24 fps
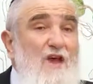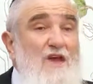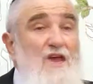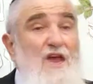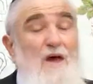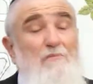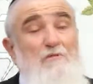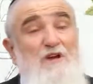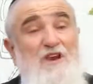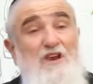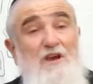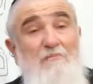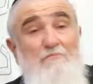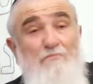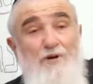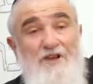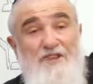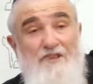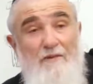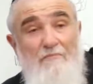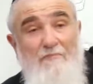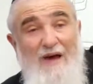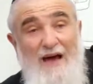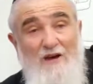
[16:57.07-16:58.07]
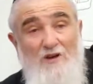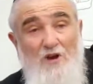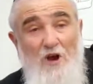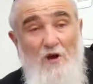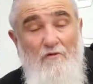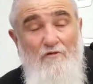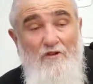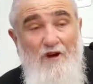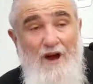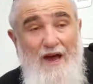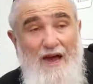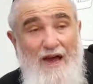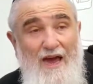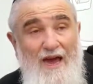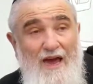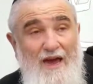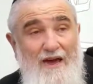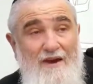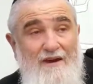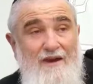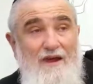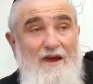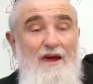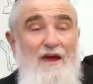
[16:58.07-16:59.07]
Yeah, but you didn't put the mountain over our
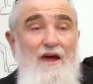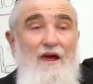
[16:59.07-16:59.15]
head.